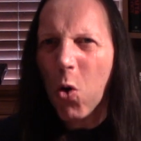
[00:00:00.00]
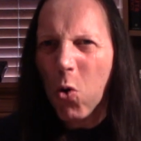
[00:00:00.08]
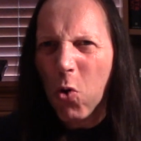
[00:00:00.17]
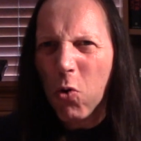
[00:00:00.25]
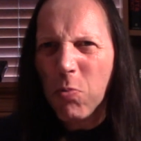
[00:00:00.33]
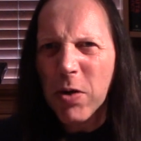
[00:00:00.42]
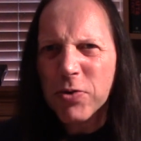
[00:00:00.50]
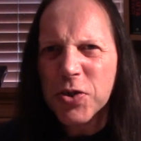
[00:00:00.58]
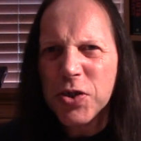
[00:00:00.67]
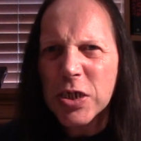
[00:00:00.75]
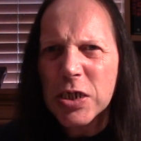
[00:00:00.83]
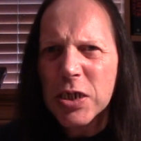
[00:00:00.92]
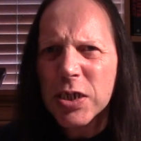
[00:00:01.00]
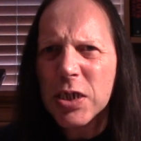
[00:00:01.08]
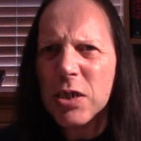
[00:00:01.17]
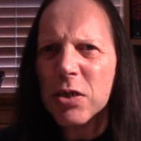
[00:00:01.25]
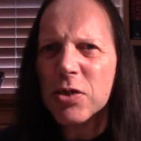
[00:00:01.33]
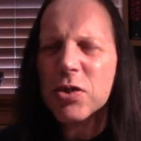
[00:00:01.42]
almost
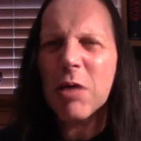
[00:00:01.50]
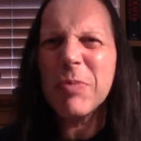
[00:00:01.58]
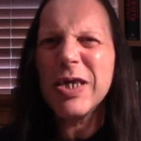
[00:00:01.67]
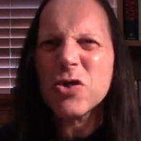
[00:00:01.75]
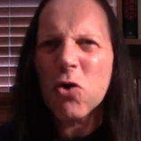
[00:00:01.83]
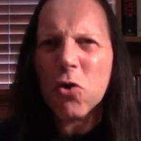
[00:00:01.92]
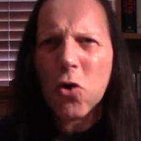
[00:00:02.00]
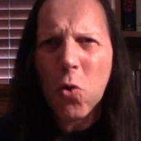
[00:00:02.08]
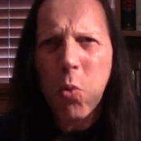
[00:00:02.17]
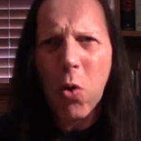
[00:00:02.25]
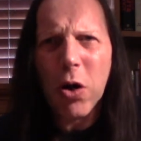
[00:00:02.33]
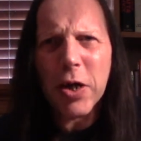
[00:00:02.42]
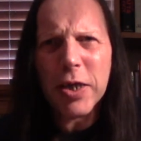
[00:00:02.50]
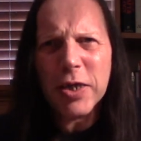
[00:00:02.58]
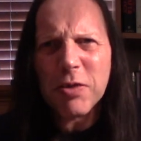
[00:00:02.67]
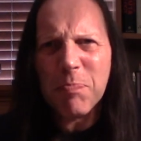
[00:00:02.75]
dirtiness. I mean, it's not quite.